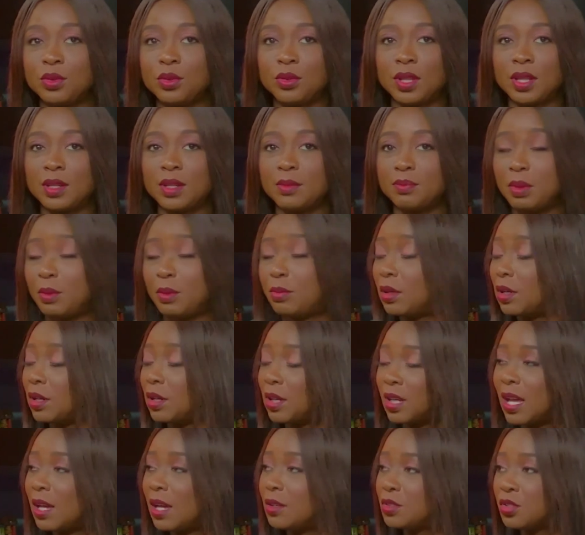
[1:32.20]
that people are
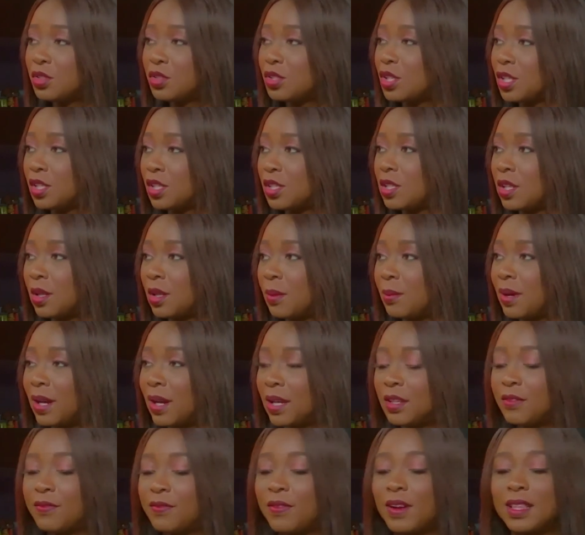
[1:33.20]
allowed to change their
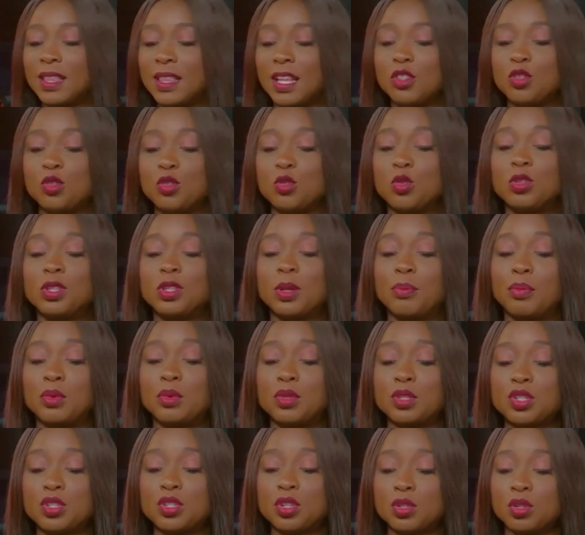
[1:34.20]
mind. The fact that you hold a
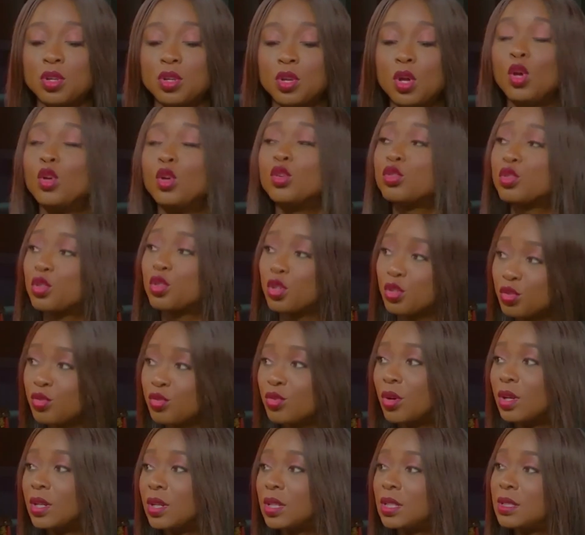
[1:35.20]
position so
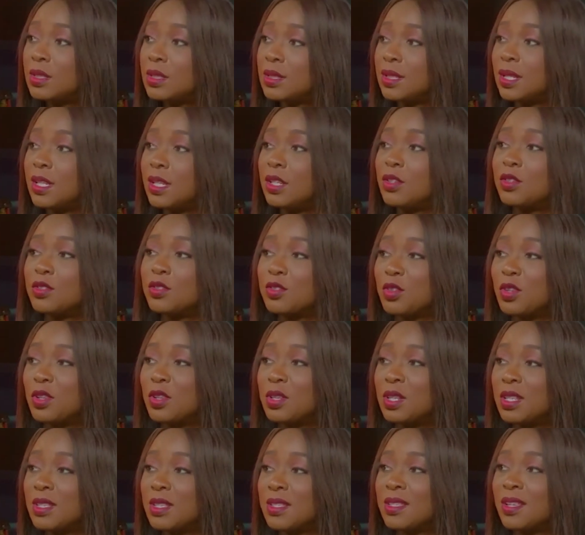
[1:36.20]
strongly today does
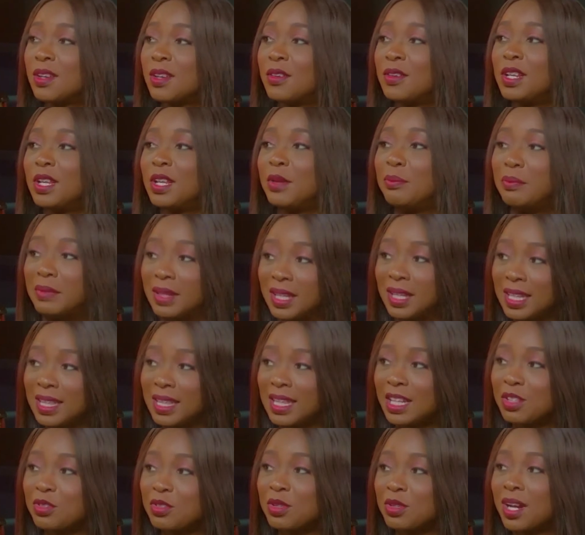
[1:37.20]
not necessarily mean
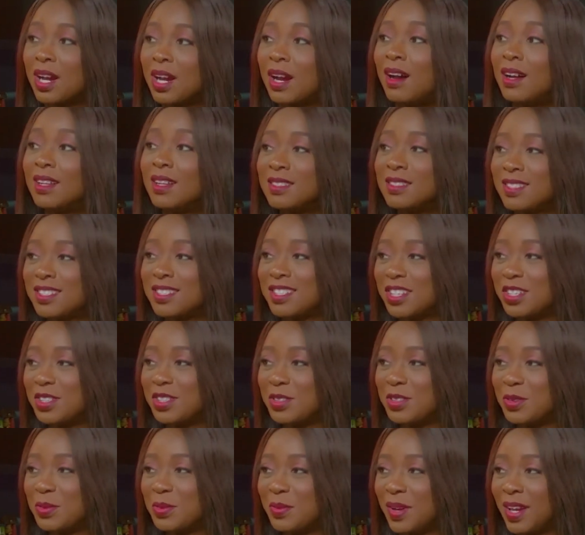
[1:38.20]
that you can't
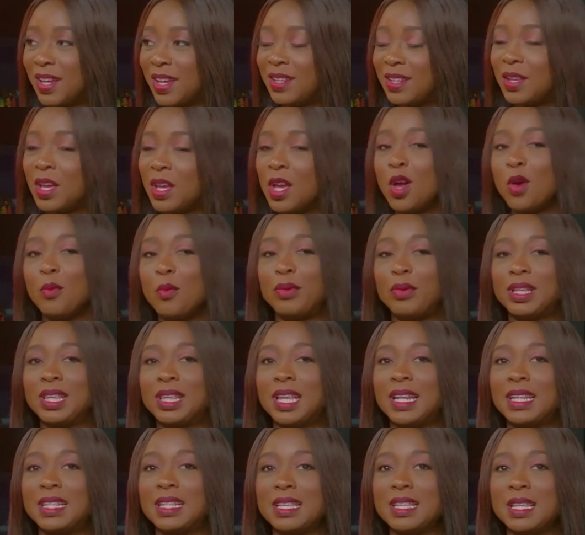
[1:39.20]
change your mind. But
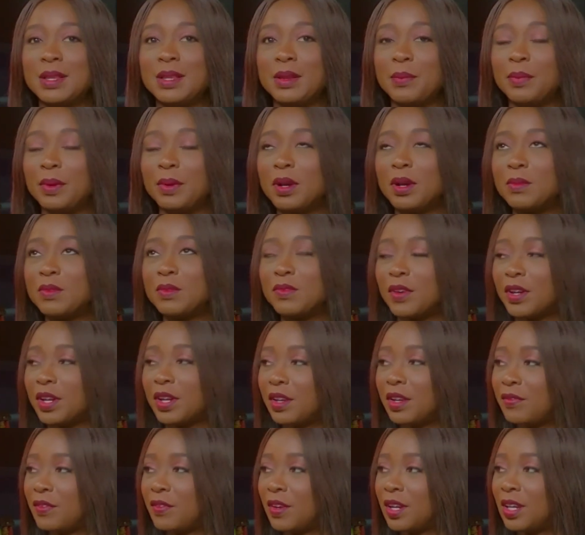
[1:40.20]
then it, it becomes
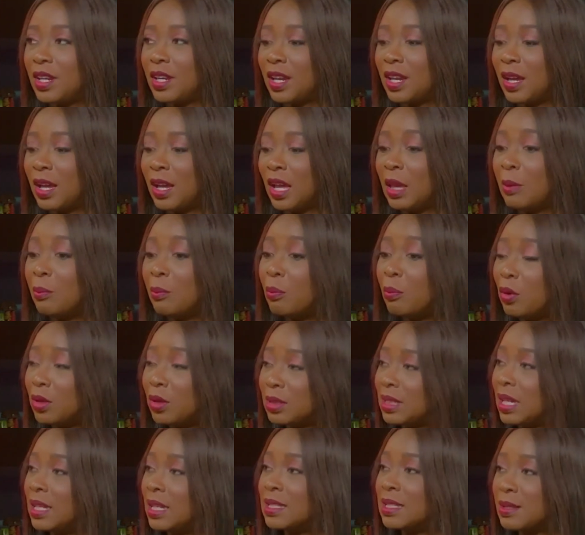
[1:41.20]
very, very uh,
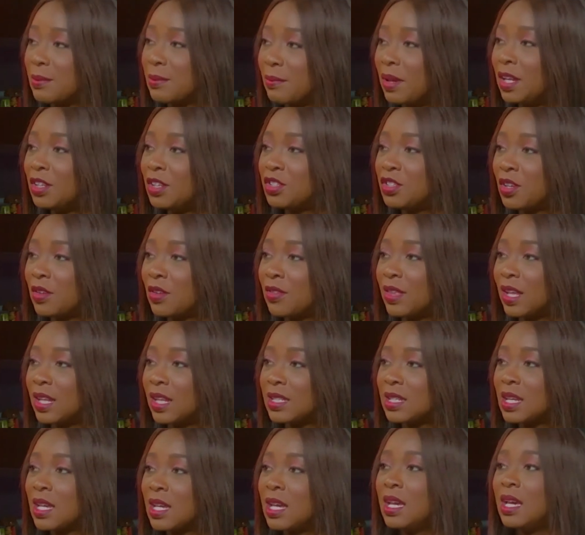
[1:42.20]
important to mention
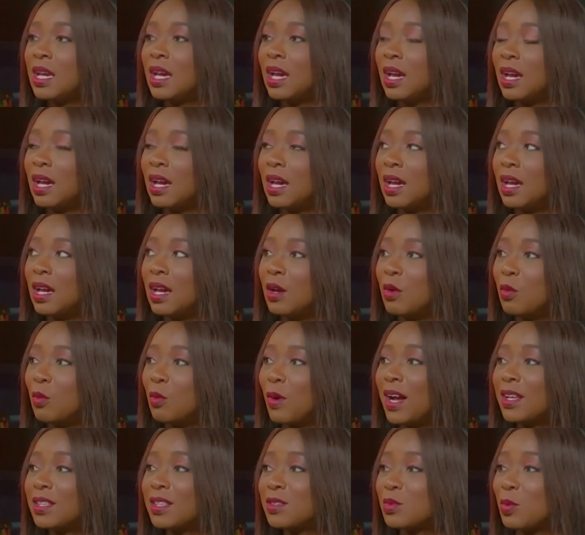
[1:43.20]
that uh,
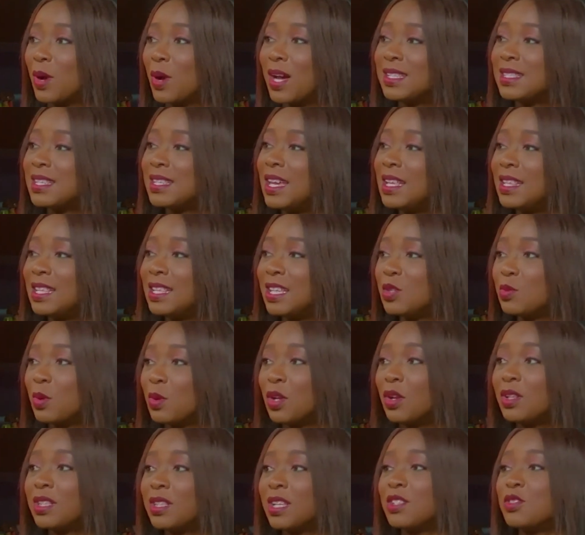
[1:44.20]
whilst we're saying this,
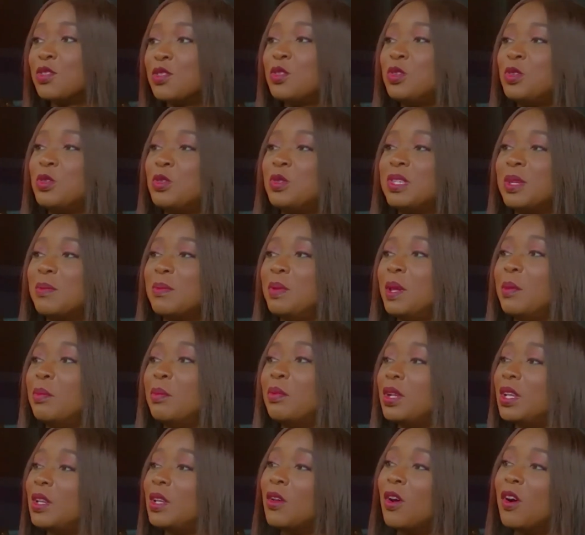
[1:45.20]
we're not excusing
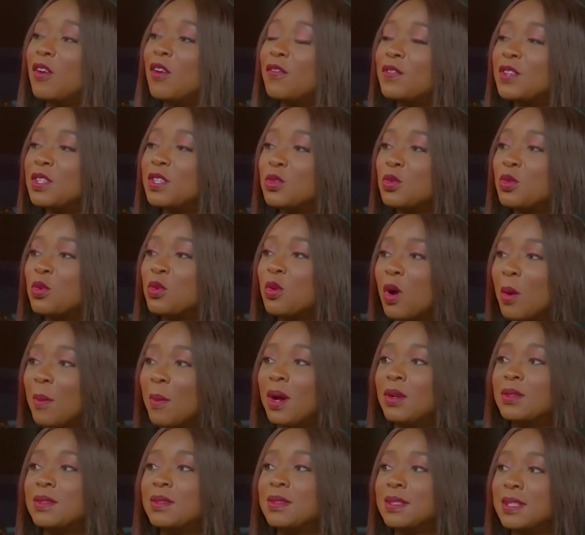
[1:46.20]
people in office who come
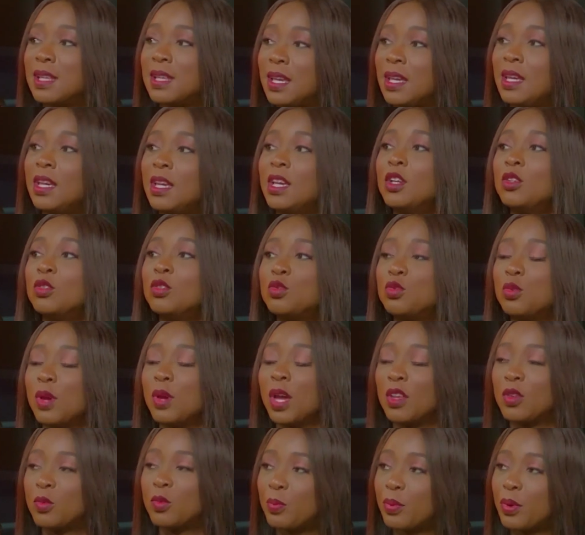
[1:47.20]
out today to
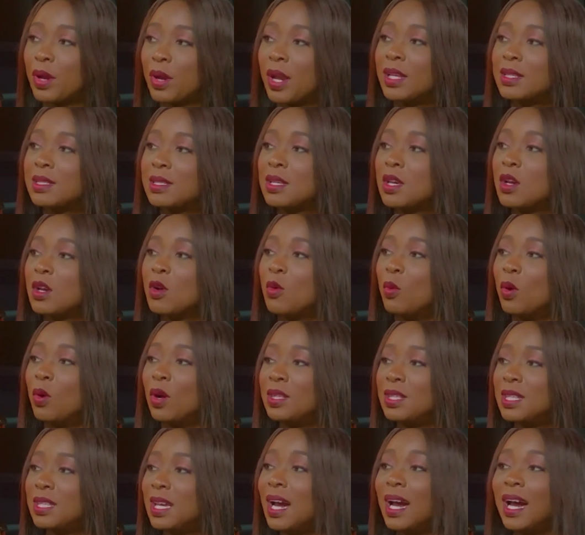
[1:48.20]
express
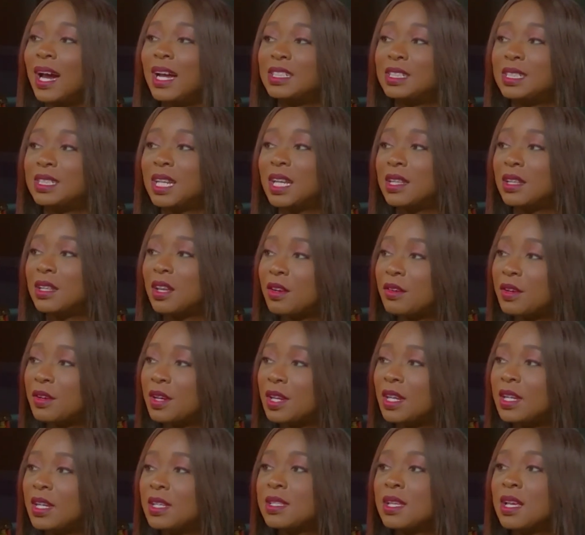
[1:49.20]
what their agenda
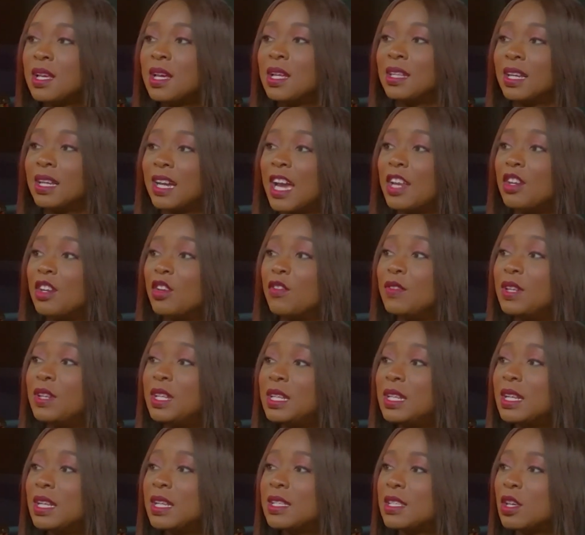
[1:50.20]
is, the kind of
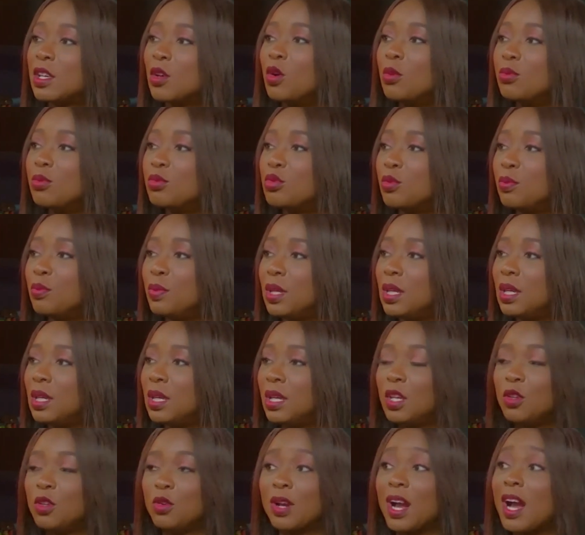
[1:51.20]
leaders they hope to be.
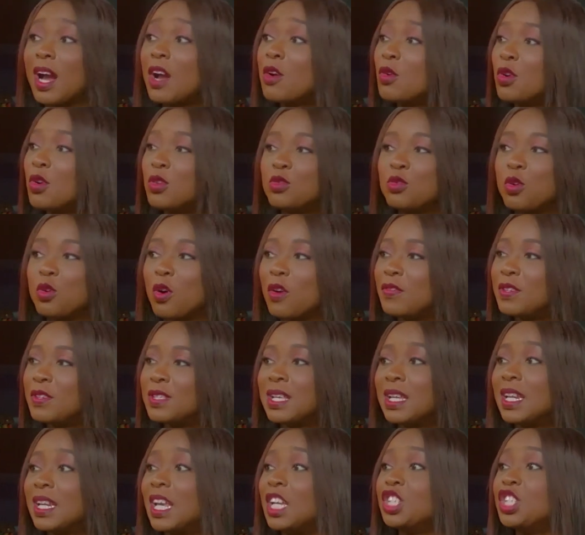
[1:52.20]
You can't go into office
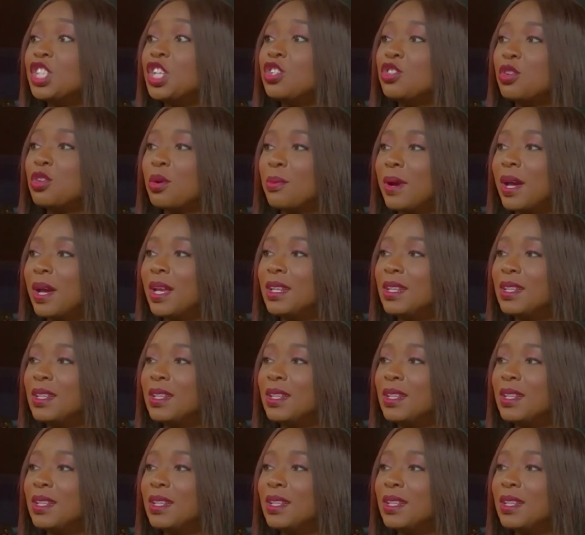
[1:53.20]
then and change your mind.